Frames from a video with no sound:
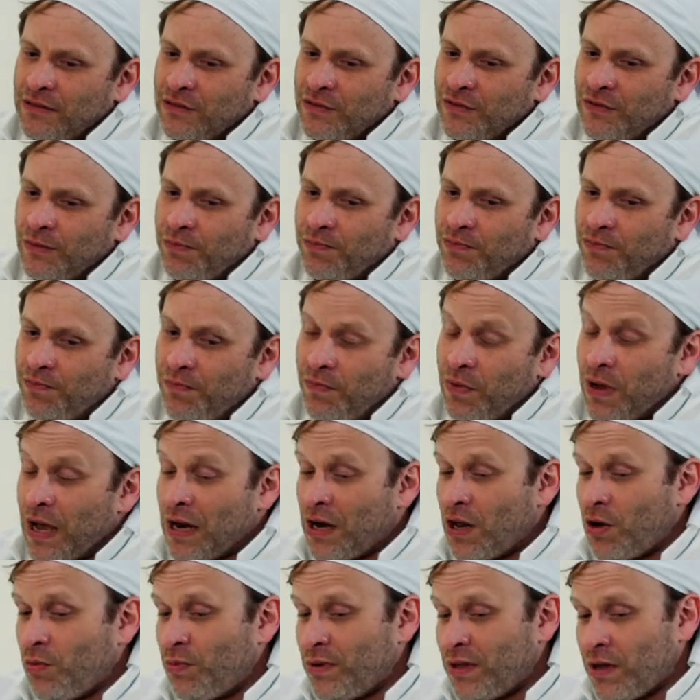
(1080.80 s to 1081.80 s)
the, I
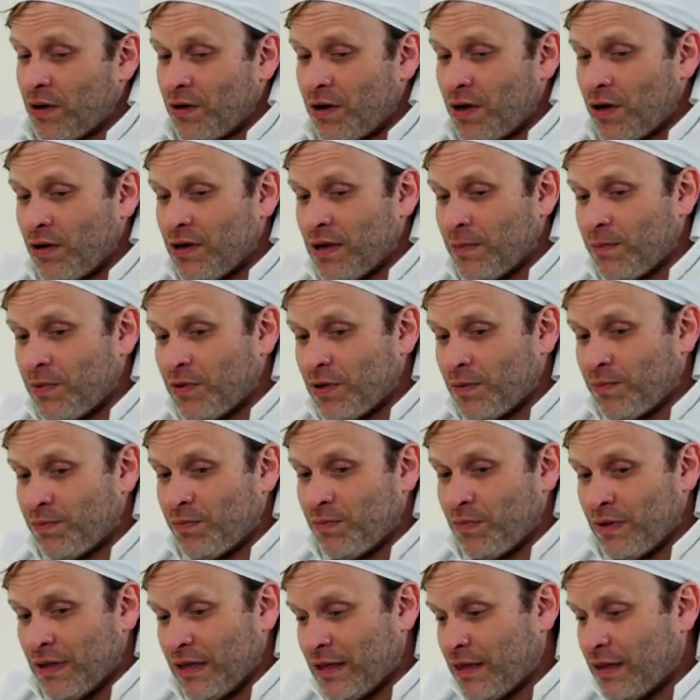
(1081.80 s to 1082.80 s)
know we don't know yet, but the,
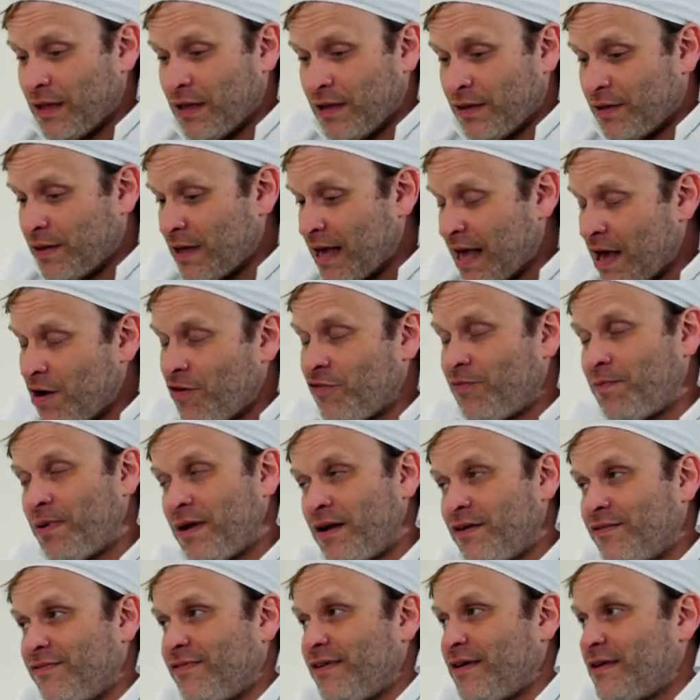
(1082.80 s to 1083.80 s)
the the health
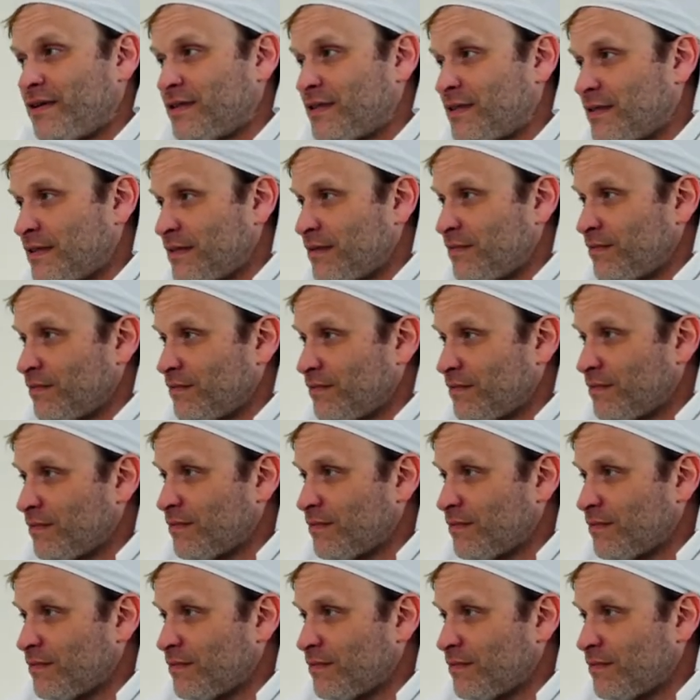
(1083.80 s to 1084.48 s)
benefits